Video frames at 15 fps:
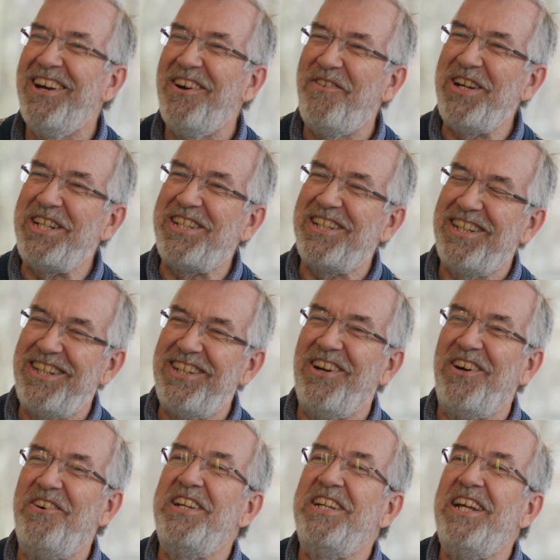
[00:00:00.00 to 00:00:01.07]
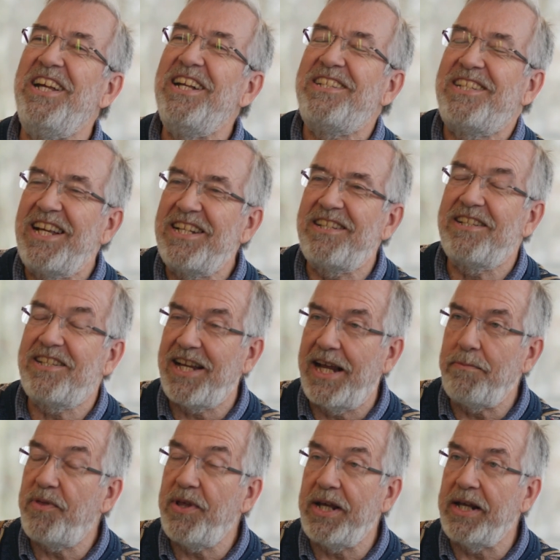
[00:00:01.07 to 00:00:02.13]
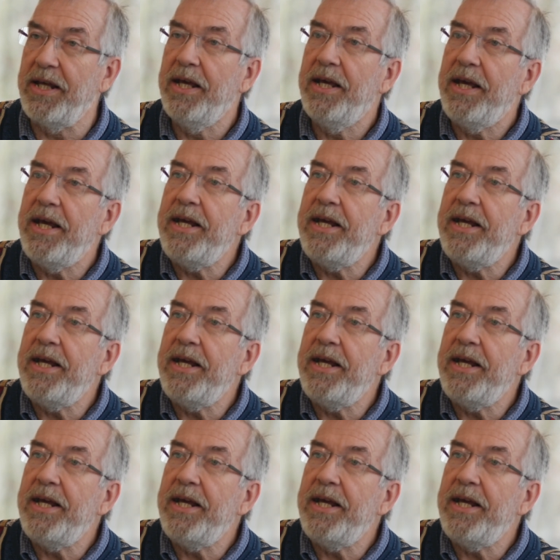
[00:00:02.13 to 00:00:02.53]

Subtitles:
Which, you know, it says the same thing.